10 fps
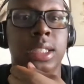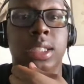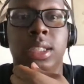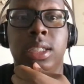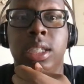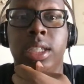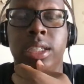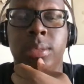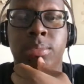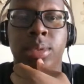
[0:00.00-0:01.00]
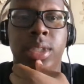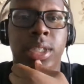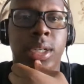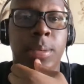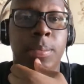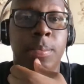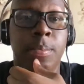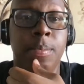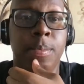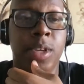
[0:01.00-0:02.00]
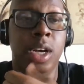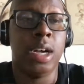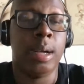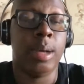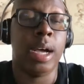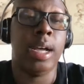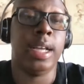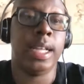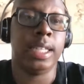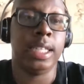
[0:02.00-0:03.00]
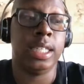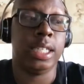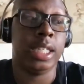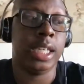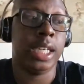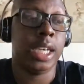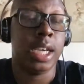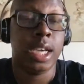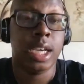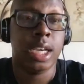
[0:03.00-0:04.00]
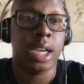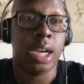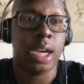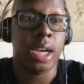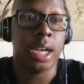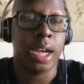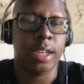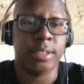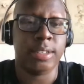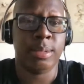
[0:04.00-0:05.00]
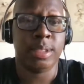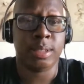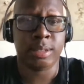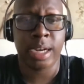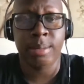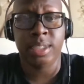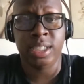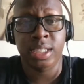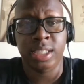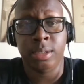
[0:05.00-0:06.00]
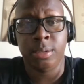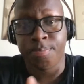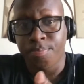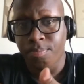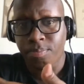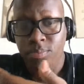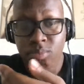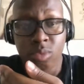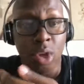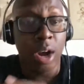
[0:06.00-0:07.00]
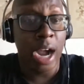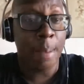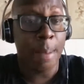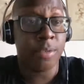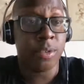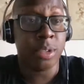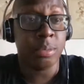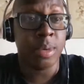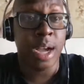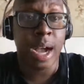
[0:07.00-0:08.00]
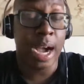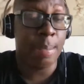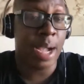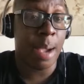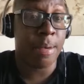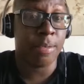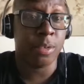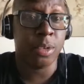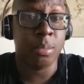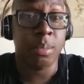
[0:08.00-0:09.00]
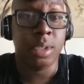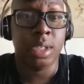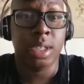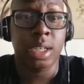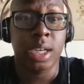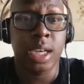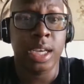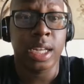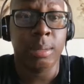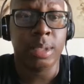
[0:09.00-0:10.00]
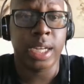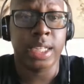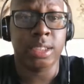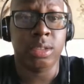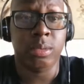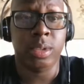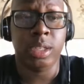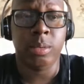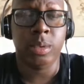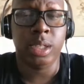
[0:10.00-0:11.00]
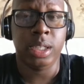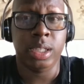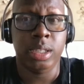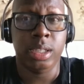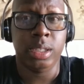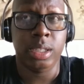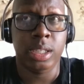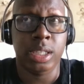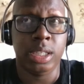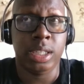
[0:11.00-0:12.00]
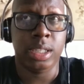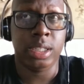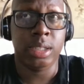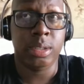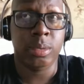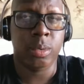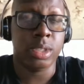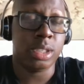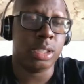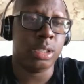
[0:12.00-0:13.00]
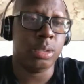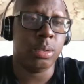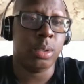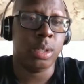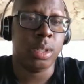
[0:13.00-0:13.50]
It sucks, but at the end of the day, I know some of the subscribers here are happy for him. I'm happy for him, and I'm glad he's doing what he wanted to do.